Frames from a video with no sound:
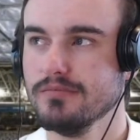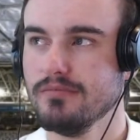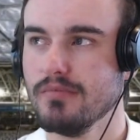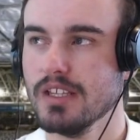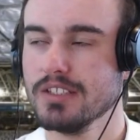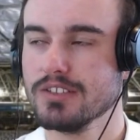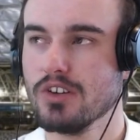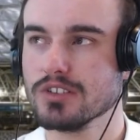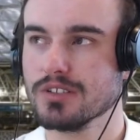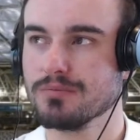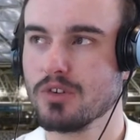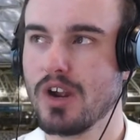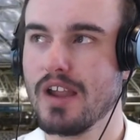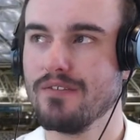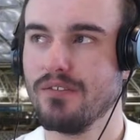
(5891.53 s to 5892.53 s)
He's got some
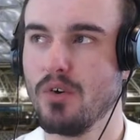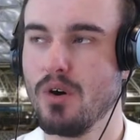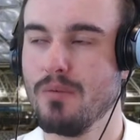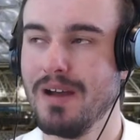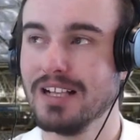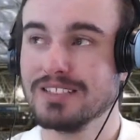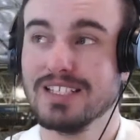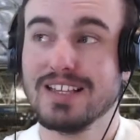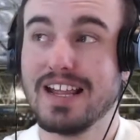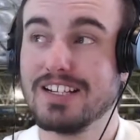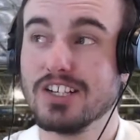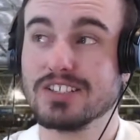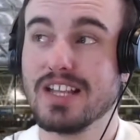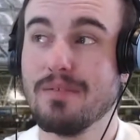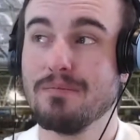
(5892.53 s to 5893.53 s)
great form, Marcy. They
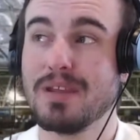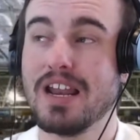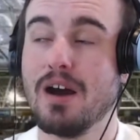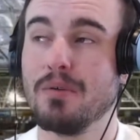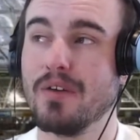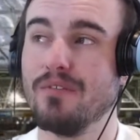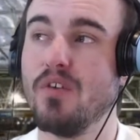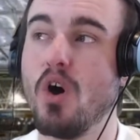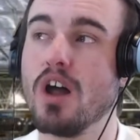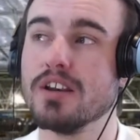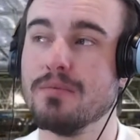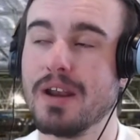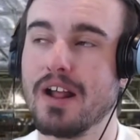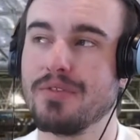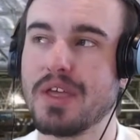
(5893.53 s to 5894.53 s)
just haven't been able to find him.
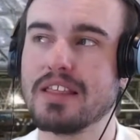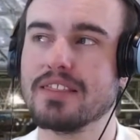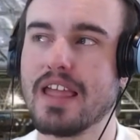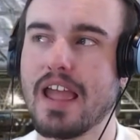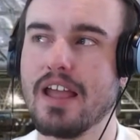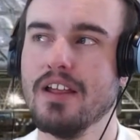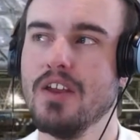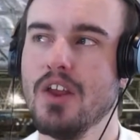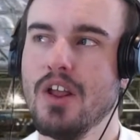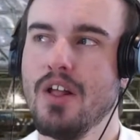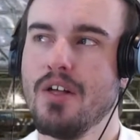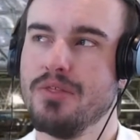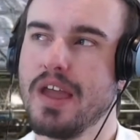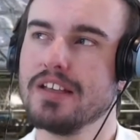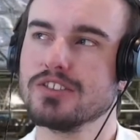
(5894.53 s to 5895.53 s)
And I think
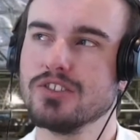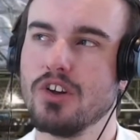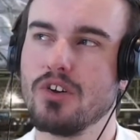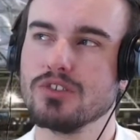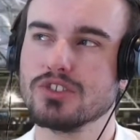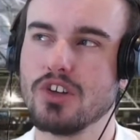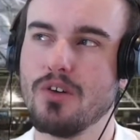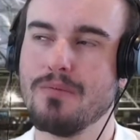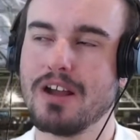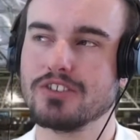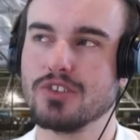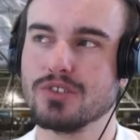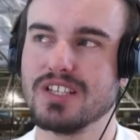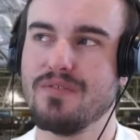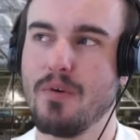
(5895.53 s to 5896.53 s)
that's not so much
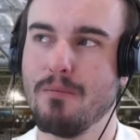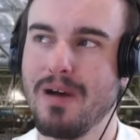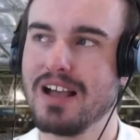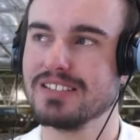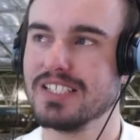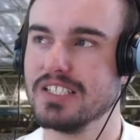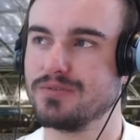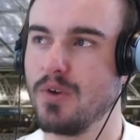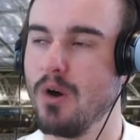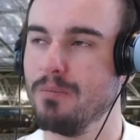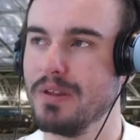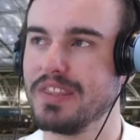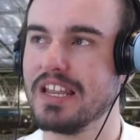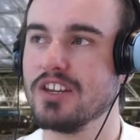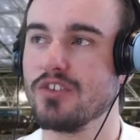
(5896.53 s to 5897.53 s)
Osifa Marcy's fault,
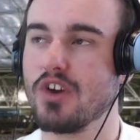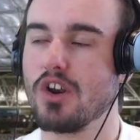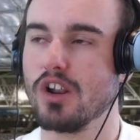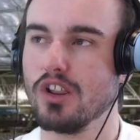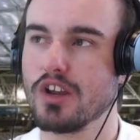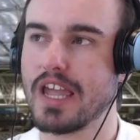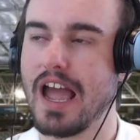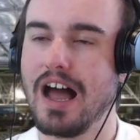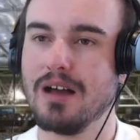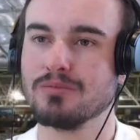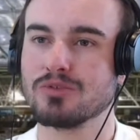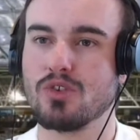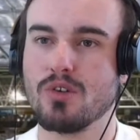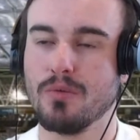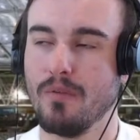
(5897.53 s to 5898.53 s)
but then you've got to look at
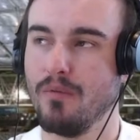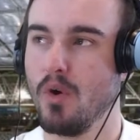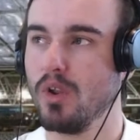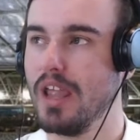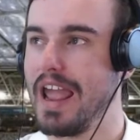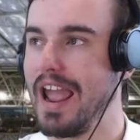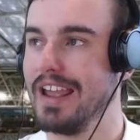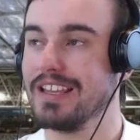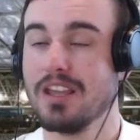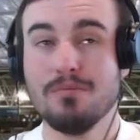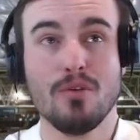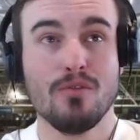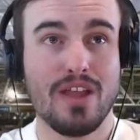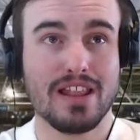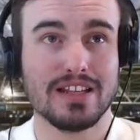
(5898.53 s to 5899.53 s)
Armstrong Ravula and
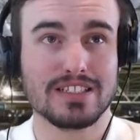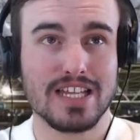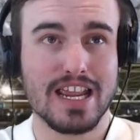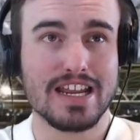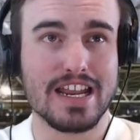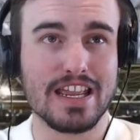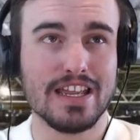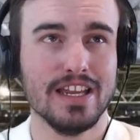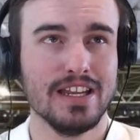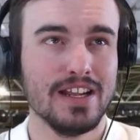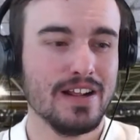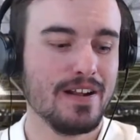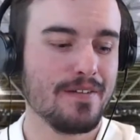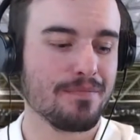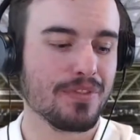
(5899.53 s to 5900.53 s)
Kimu Valetini
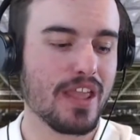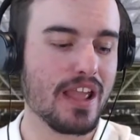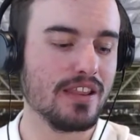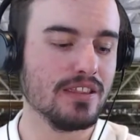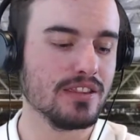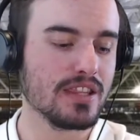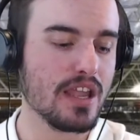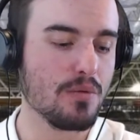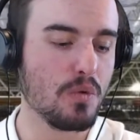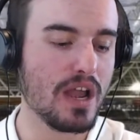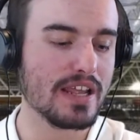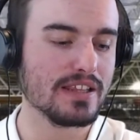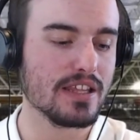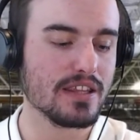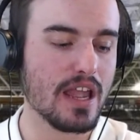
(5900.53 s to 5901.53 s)
in their
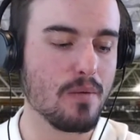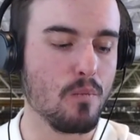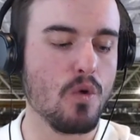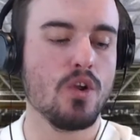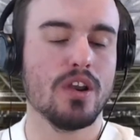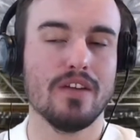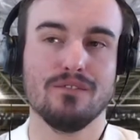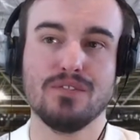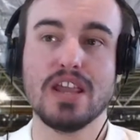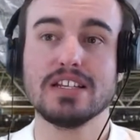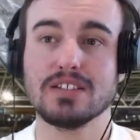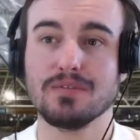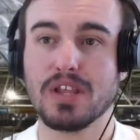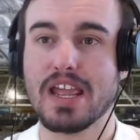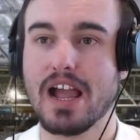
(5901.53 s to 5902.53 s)
way that they weren't
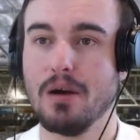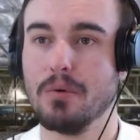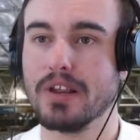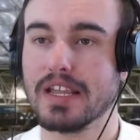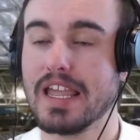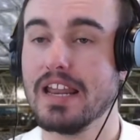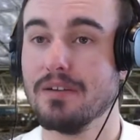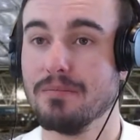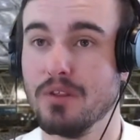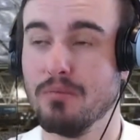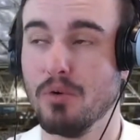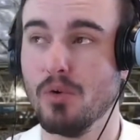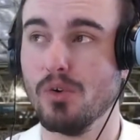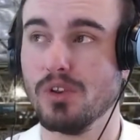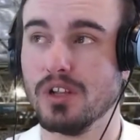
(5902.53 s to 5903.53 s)
effectively able to get him the
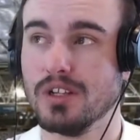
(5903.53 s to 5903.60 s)
ball.